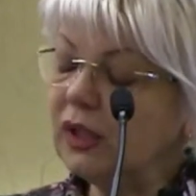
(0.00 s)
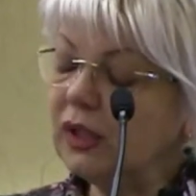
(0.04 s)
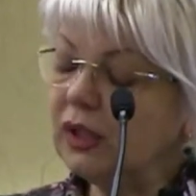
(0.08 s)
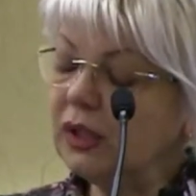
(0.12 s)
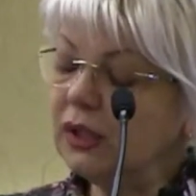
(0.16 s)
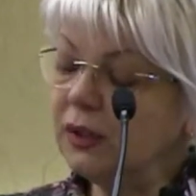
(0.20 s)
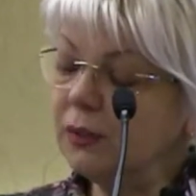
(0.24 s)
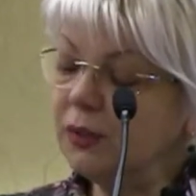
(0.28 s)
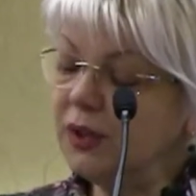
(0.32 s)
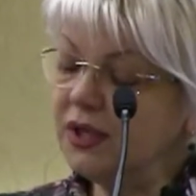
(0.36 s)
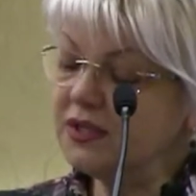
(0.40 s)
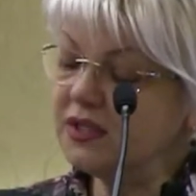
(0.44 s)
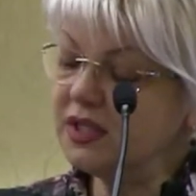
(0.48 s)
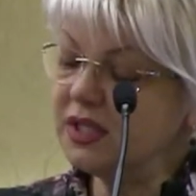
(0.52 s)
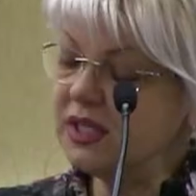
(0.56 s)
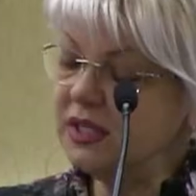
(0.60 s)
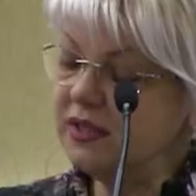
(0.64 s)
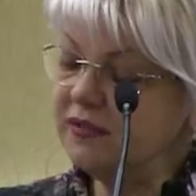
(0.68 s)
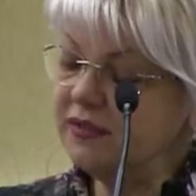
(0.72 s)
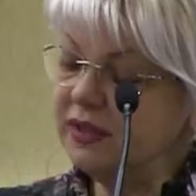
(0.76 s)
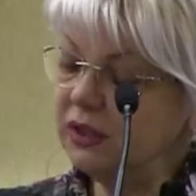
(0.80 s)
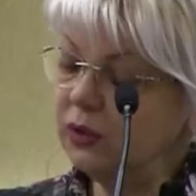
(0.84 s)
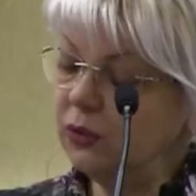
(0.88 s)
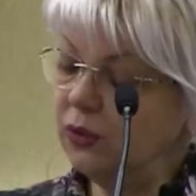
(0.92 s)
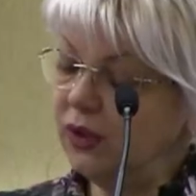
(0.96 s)
uh, was
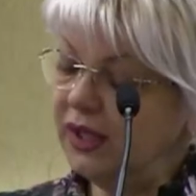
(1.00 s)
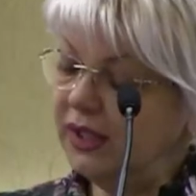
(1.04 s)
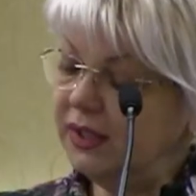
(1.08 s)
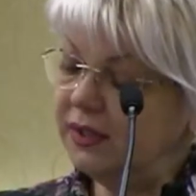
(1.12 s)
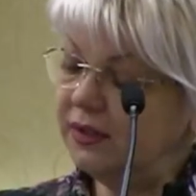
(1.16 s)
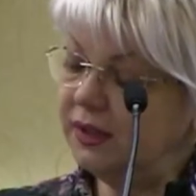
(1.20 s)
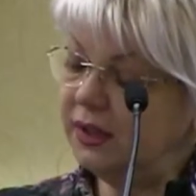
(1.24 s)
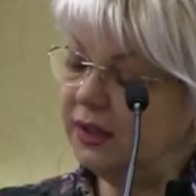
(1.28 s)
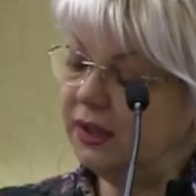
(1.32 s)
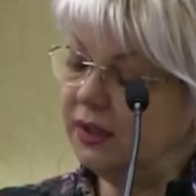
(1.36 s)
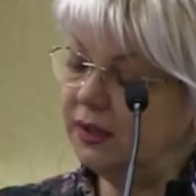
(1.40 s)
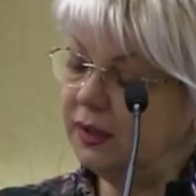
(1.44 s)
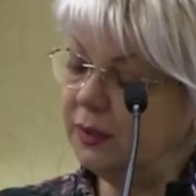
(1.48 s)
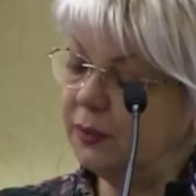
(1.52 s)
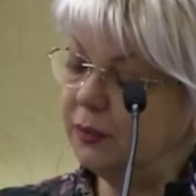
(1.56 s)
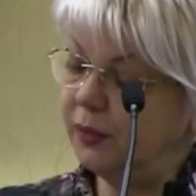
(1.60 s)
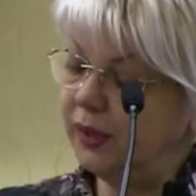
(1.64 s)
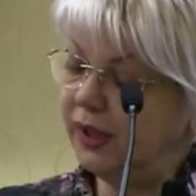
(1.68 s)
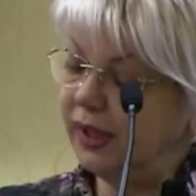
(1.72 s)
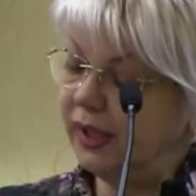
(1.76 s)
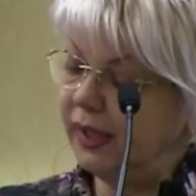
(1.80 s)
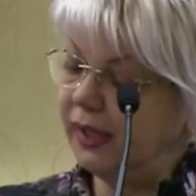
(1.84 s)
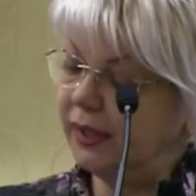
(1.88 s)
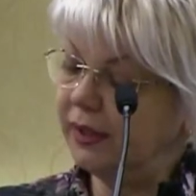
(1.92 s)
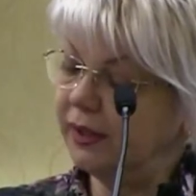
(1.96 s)
evaluated
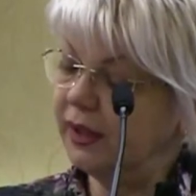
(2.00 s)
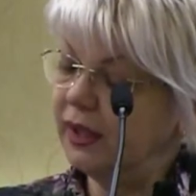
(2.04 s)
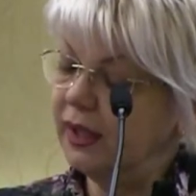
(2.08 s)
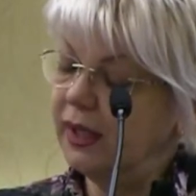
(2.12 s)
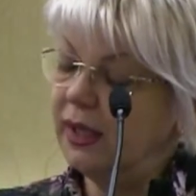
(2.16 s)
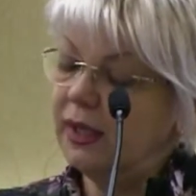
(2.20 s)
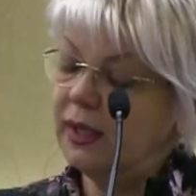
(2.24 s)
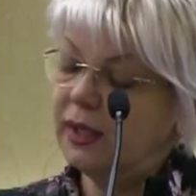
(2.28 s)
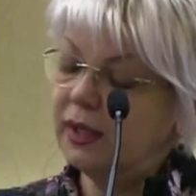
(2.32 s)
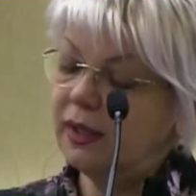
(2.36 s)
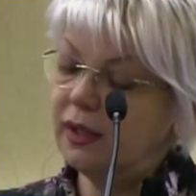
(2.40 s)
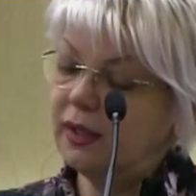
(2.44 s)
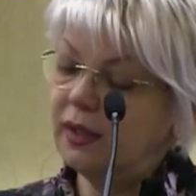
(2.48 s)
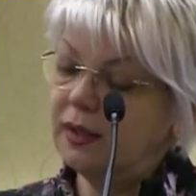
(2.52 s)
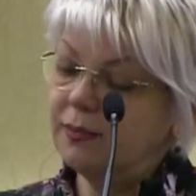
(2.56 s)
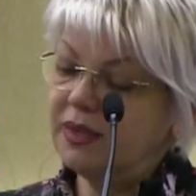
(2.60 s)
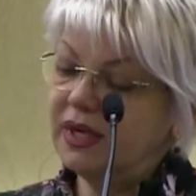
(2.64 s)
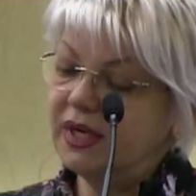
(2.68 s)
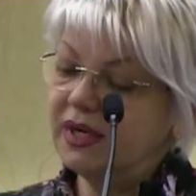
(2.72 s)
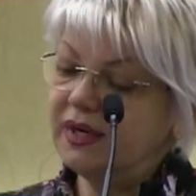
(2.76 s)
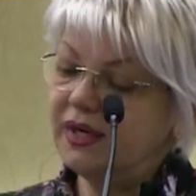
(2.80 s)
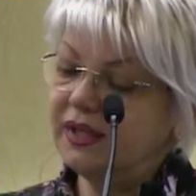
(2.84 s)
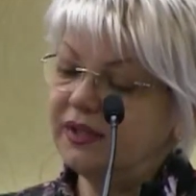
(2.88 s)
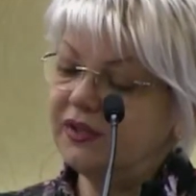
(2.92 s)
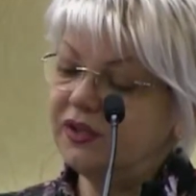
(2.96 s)
by uh,
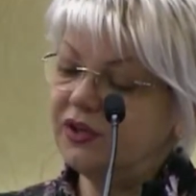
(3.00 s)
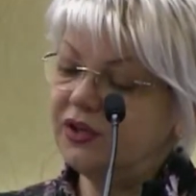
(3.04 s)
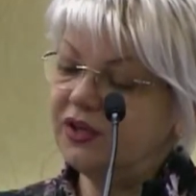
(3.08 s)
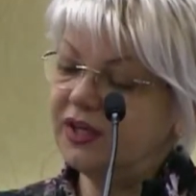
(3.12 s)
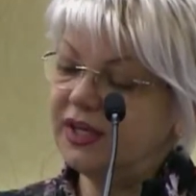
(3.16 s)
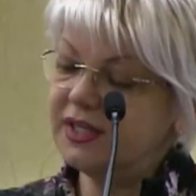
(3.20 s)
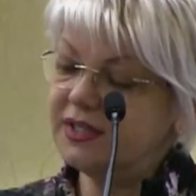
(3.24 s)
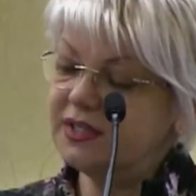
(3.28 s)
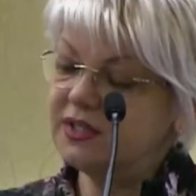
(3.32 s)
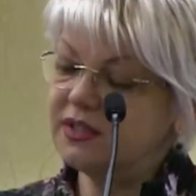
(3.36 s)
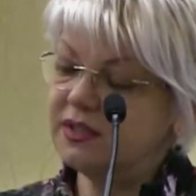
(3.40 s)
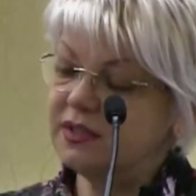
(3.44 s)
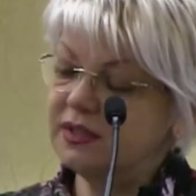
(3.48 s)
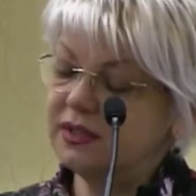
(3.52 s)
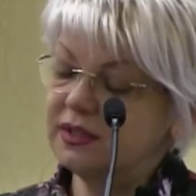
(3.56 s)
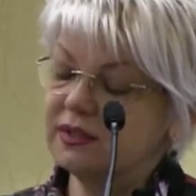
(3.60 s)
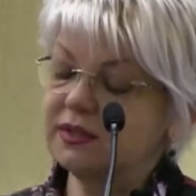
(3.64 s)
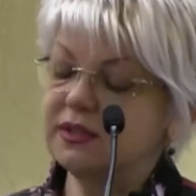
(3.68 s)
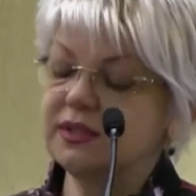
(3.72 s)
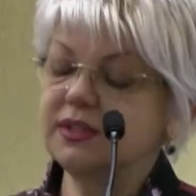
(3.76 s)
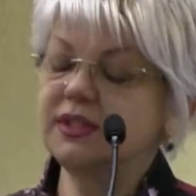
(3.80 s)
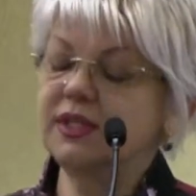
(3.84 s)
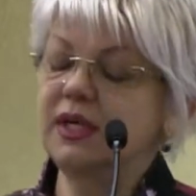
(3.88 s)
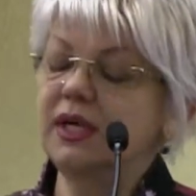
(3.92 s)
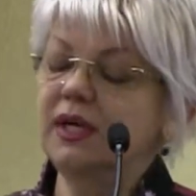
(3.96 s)
magnetic
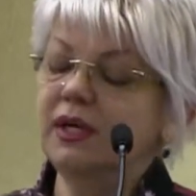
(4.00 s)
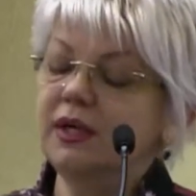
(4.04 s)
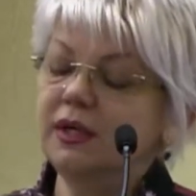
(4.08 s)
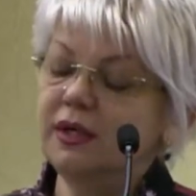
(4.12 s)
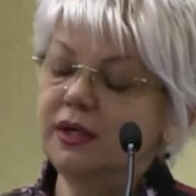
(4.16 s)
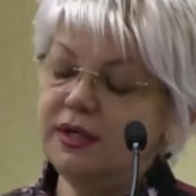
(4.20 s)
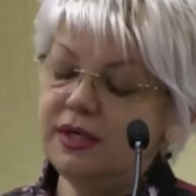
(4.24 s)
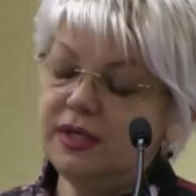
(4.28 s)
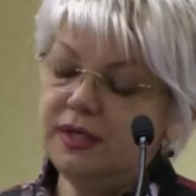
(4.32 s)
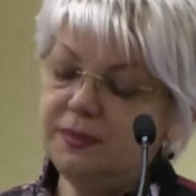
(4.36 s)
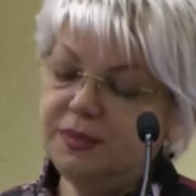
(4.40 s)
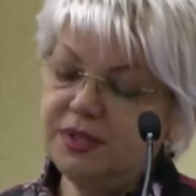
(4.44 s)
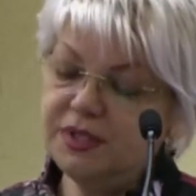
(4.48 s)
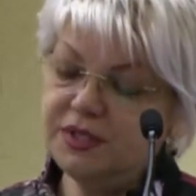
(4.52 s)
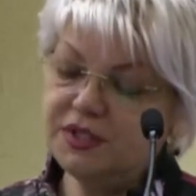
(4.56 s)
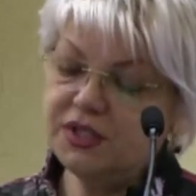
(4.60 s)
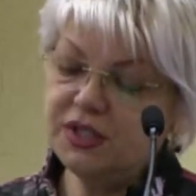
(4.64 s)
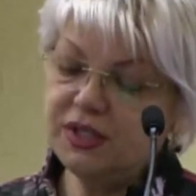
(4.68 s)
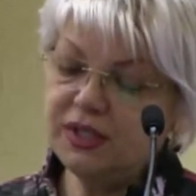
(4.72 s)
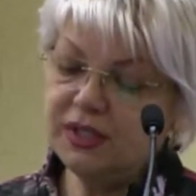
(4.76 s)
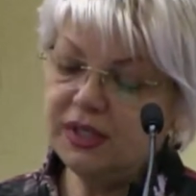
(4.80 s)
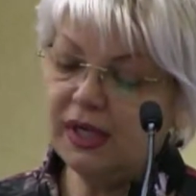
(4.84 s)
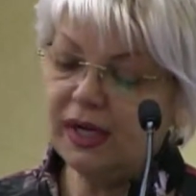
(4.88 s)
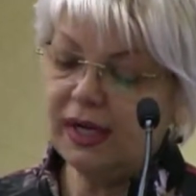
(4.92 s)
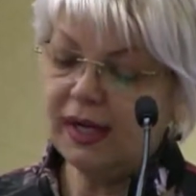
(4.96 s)
resonance
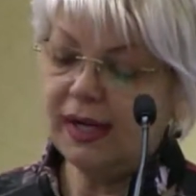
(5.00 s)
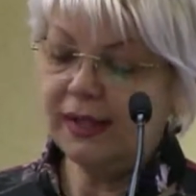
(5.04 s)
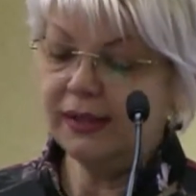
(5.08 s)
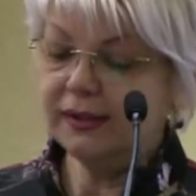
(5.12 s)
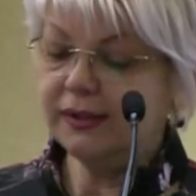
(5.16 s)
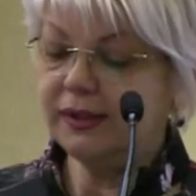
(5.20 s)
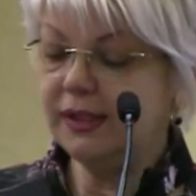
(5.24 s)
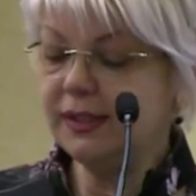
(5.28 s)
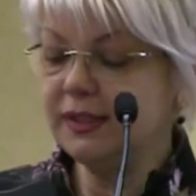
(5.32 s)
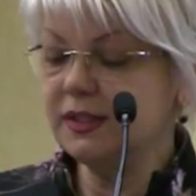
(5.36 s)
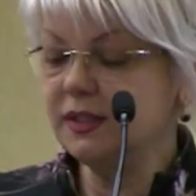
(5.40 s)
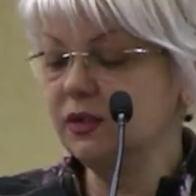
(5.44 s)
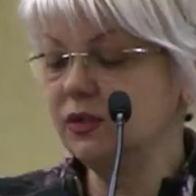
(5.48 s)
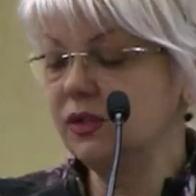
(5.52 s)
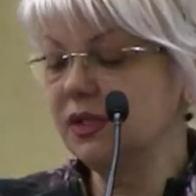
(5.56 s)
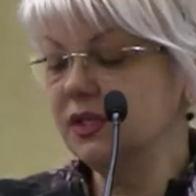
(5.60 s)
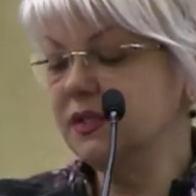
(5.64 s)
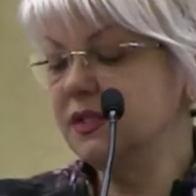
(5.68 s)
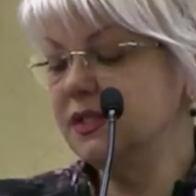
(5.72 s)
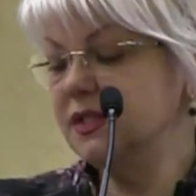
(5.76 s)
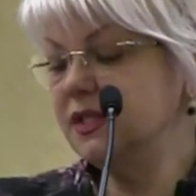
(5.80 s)
imaging and as you can